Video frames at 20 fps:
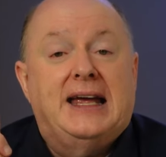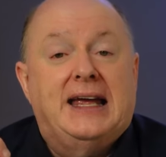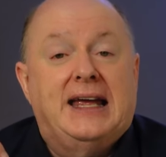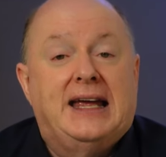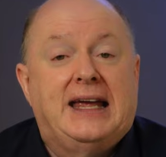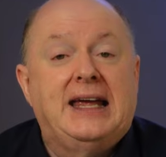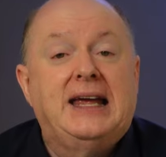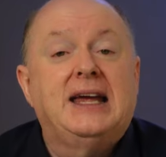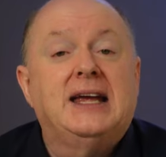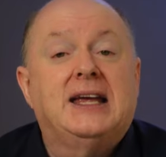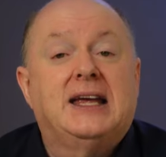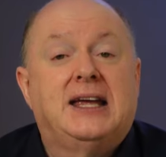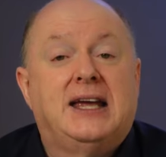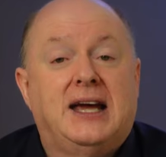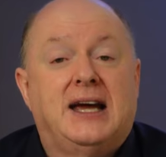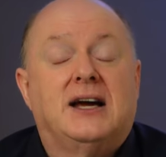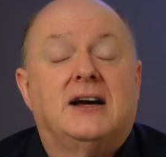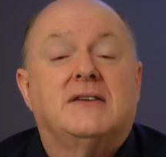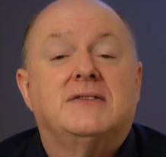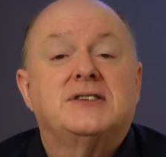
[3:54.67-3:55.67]
He
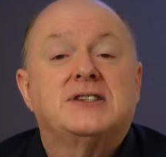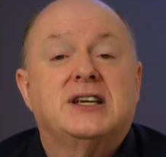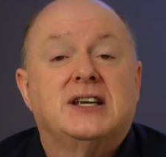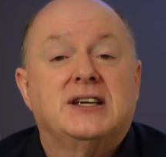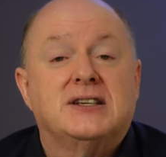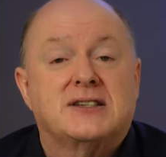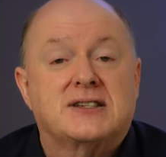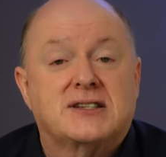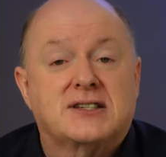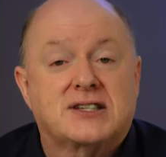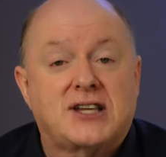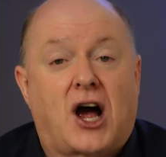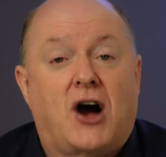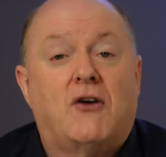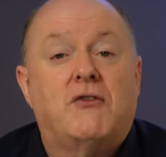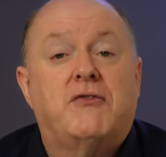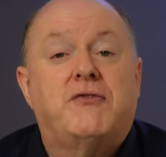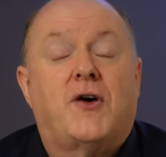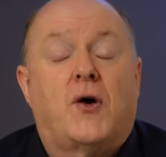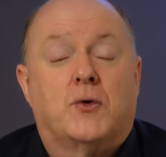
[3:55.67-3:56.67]
gives his
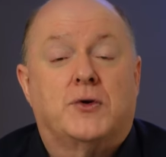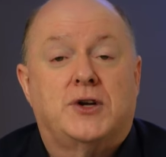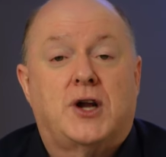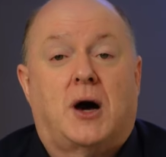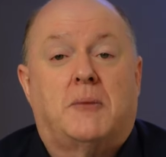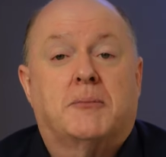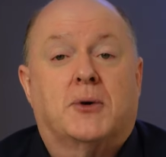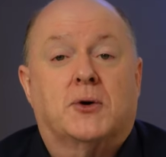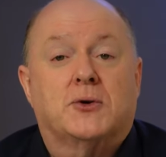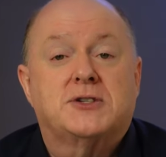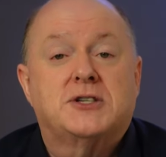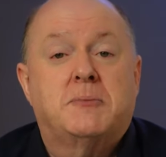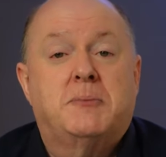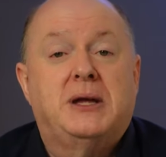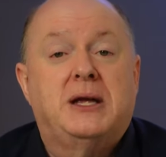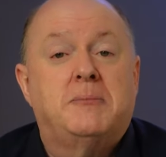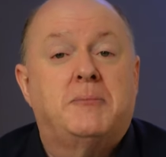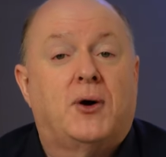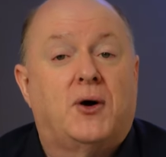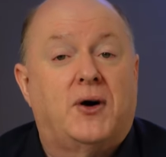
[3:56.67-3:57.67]
cell phone number to
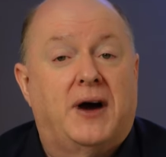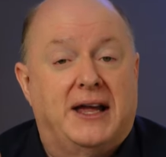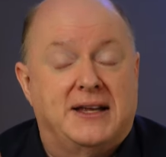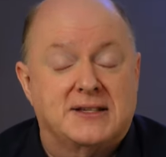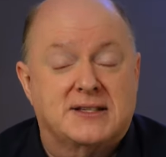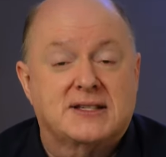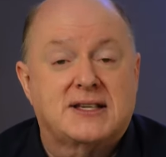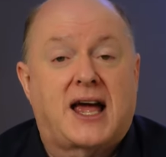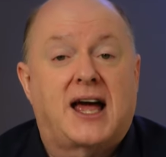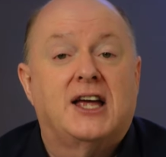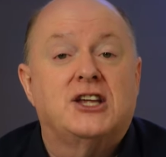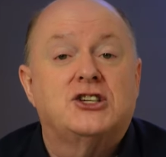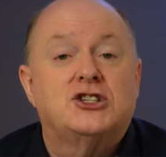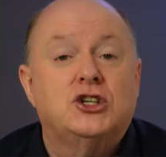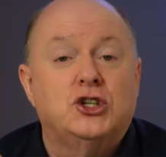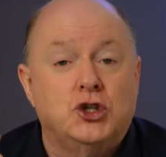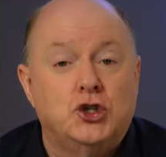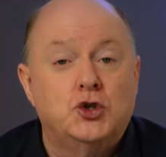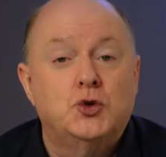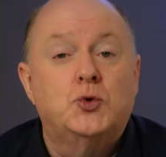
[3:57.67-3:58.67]
people and says,
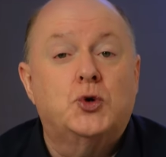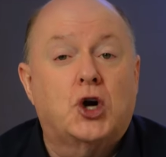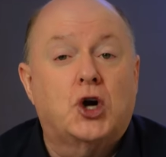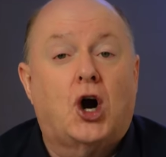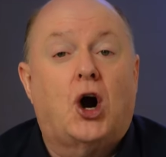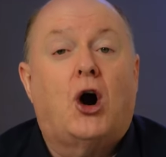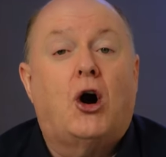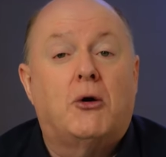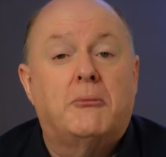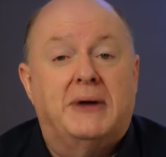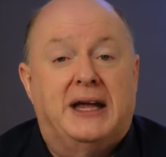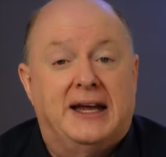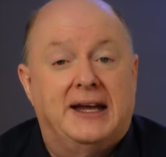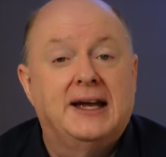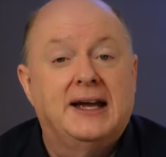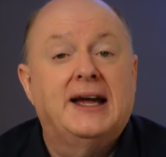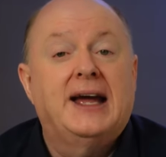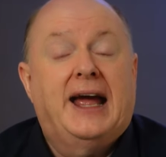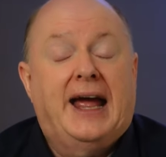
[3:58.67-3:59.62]
you call me